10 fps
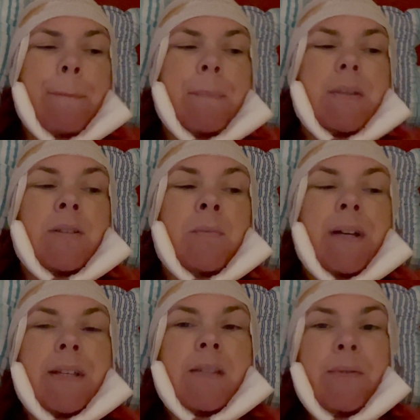So my
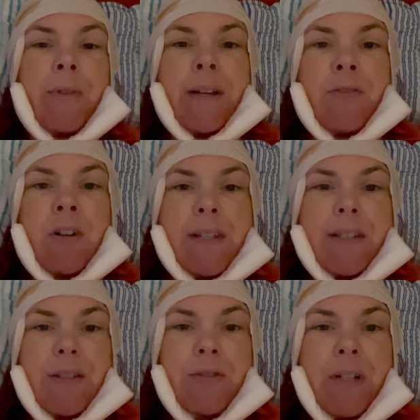husband ran across the
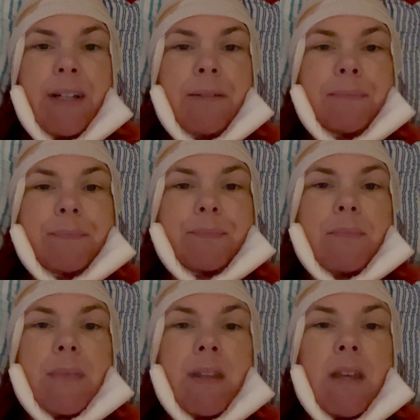street.
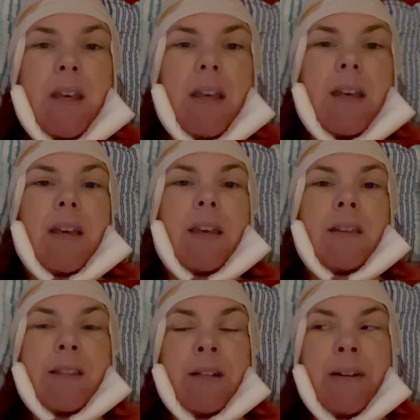
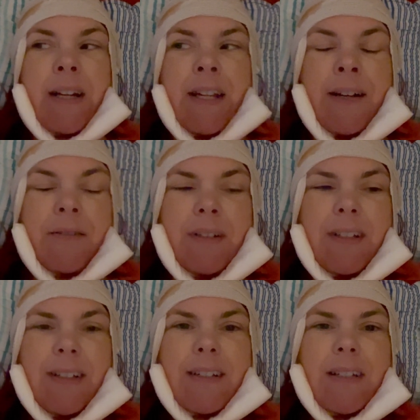He's there right now.
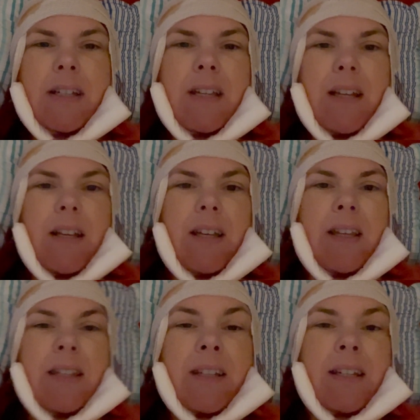
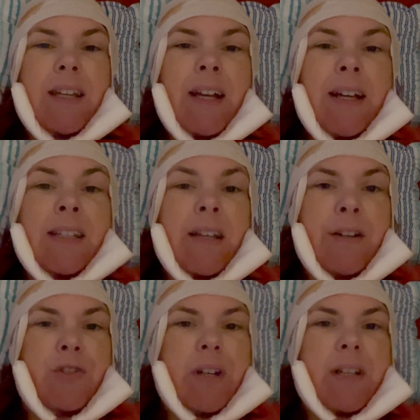He's gonna get a
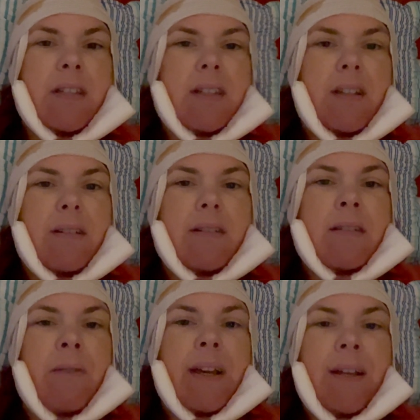sundress
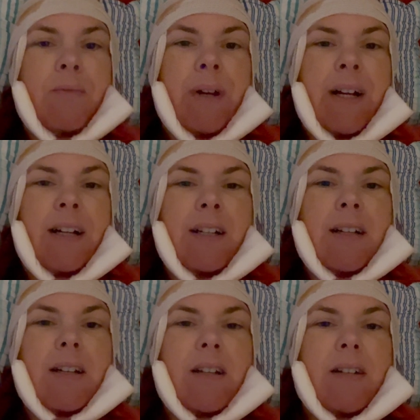so I can wear
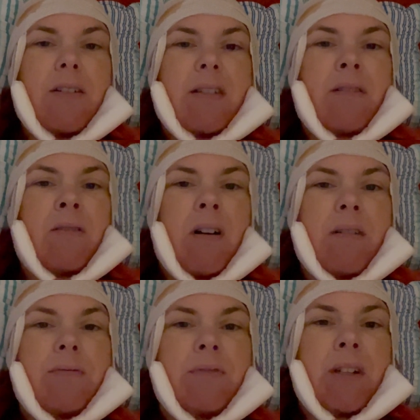just a long
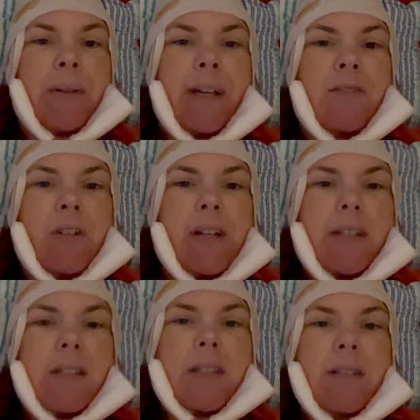flowy
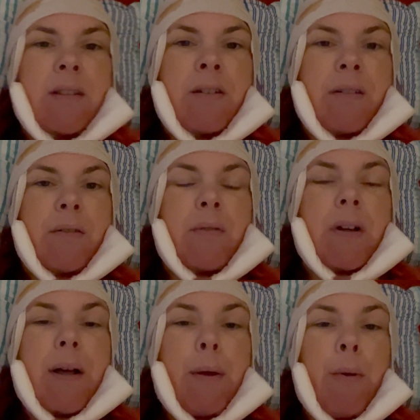dress to
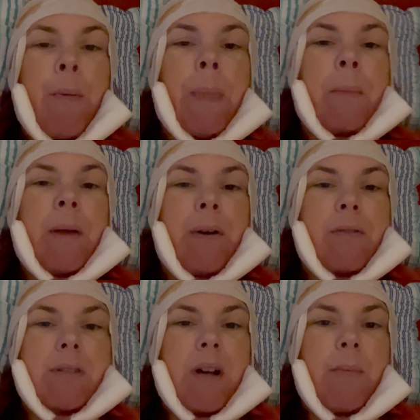my
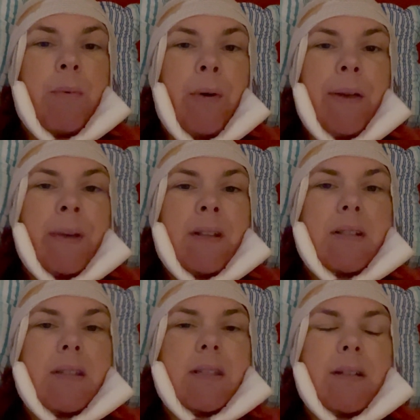post-op
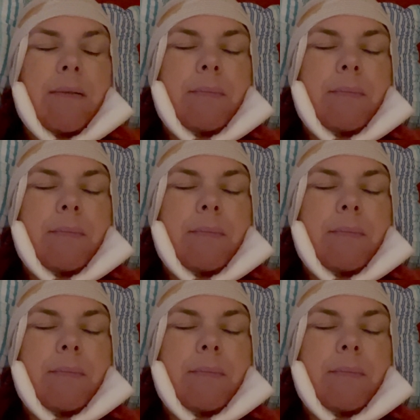appointments.